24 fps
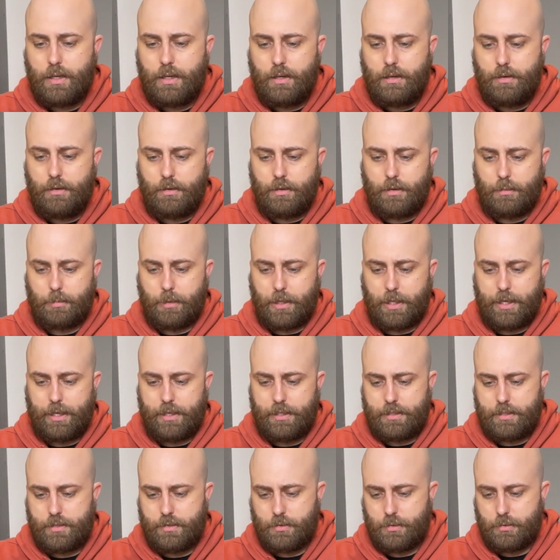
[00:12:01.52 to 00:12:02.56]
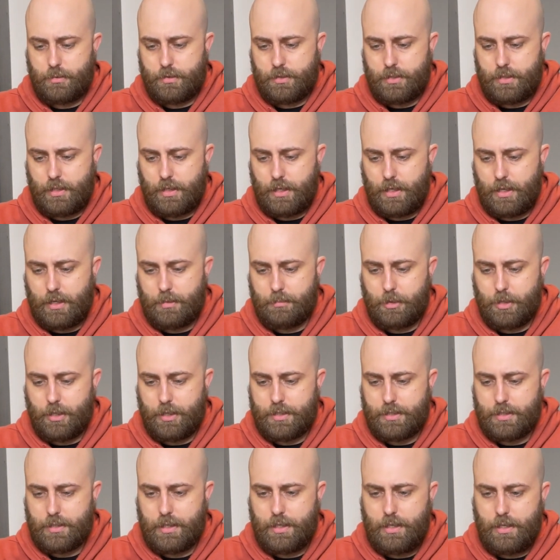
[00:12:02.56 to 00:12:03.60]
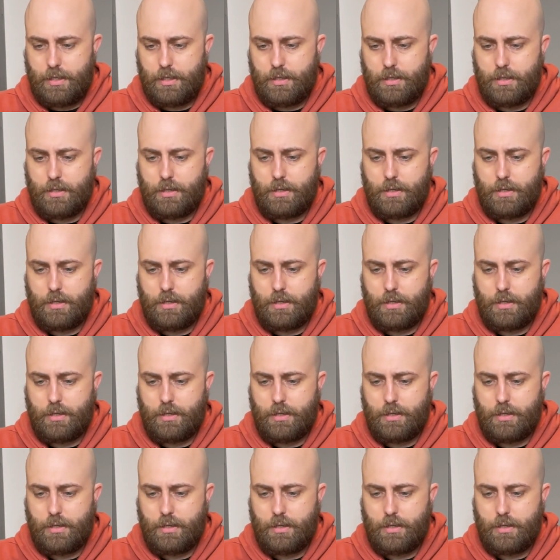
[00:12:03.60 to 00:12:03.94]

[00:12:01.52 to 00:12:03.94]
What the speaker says: here are the plants all sitting up nicely.